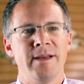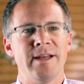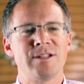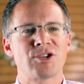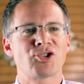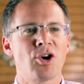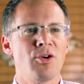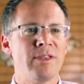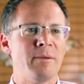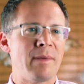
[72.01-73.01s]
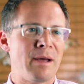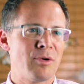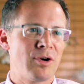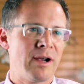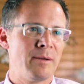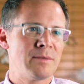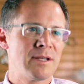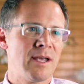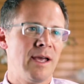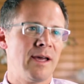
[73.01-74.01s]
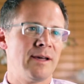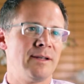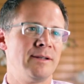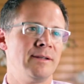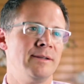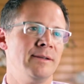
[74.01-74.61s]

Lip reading: It's shown that mammograms can